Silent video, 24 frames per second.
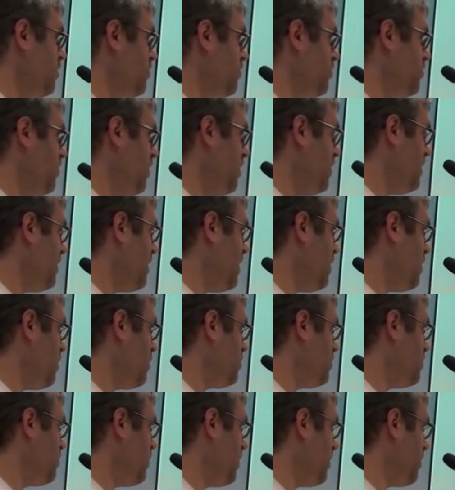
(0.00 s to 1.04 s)
started
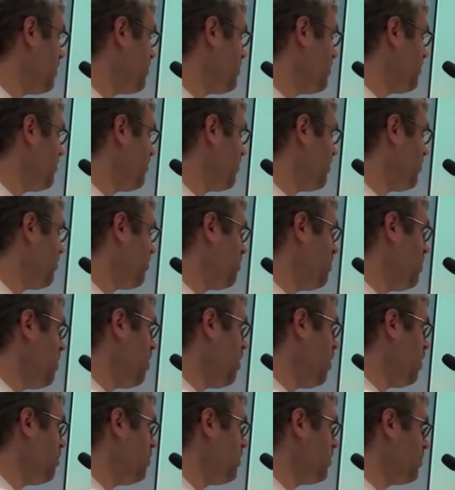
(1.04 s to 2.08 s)
out relatively
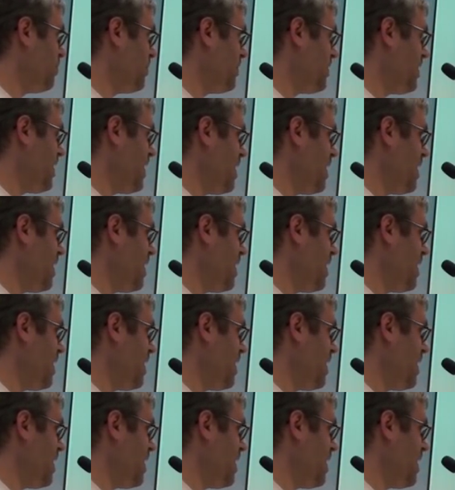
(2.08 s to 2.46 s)
small, but